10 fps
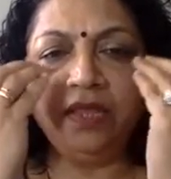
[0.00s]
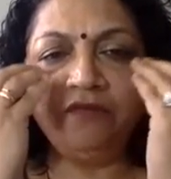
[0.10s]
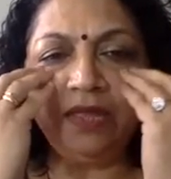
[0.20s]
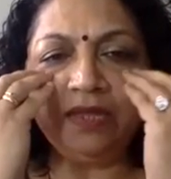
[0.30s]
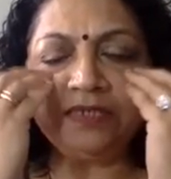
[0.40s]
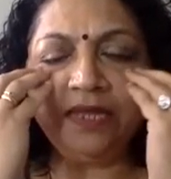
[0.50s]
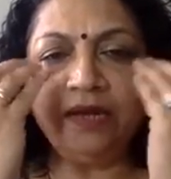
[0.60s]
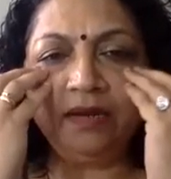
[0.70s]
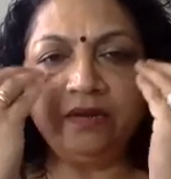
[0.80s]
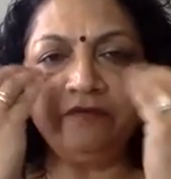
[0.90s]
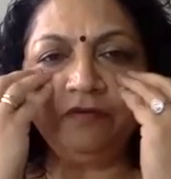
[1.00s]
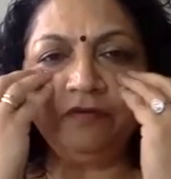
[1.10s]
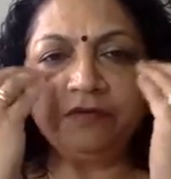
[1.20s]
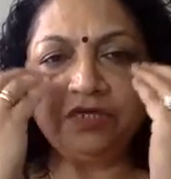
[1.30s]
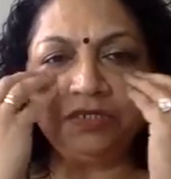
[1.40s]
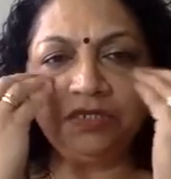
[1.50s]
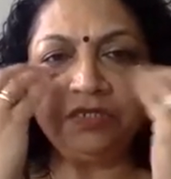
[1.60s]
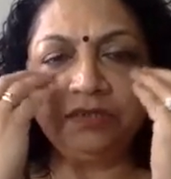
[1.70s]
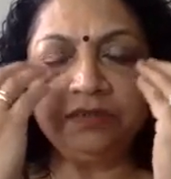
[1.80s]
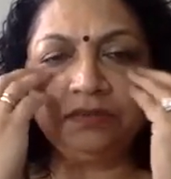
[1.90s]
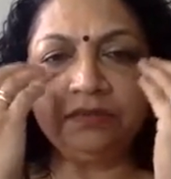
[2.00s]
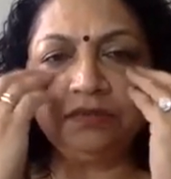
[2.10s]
Think of that senator from Georgia